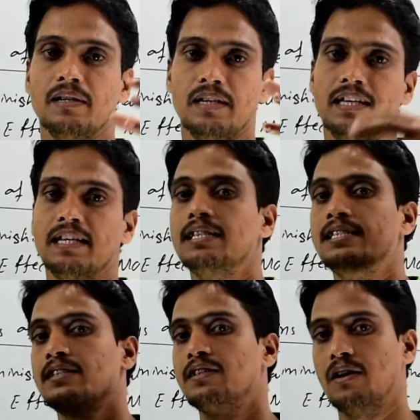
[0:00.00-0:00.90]
decrease
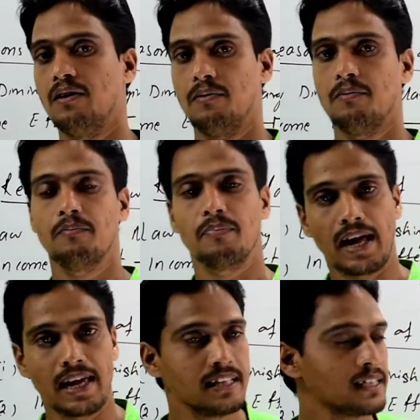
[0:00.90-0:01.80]
in the
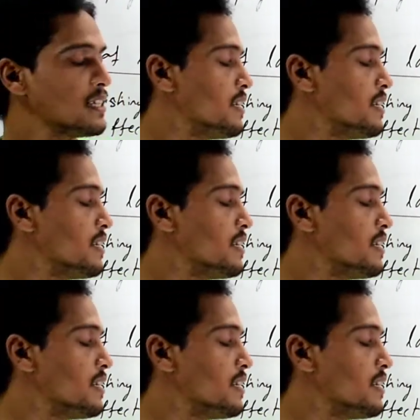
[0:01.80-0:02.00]
price,